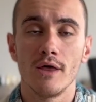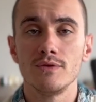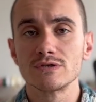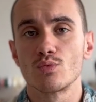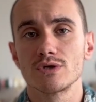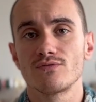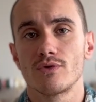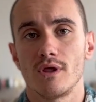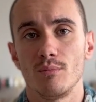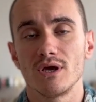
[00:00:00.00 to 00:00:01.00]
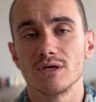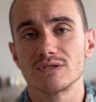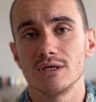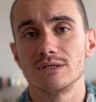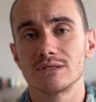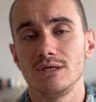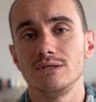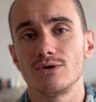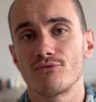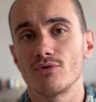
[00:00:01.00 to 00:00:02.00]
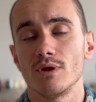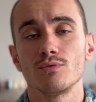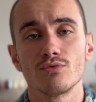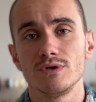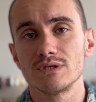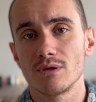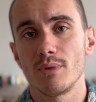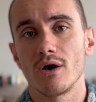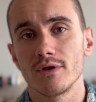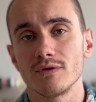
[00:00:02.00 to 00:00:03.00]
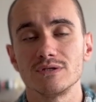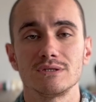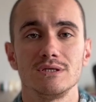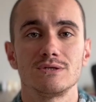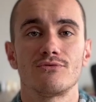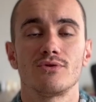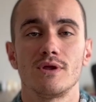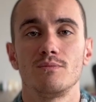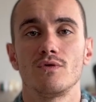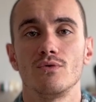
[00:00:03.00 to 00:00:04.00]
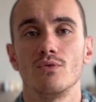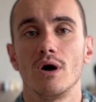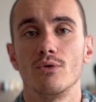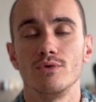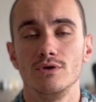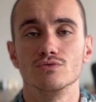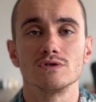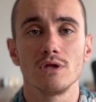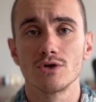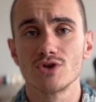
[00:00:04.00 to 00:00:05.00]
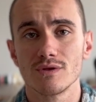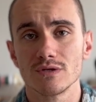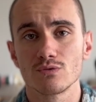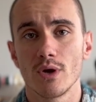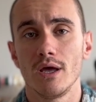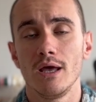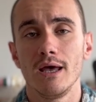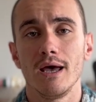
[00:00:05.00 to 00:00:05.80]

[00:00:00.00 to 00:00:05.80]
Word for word: And this works for them because it's easier for them to reason about it, it's easier for them to uh, reuse logic this way,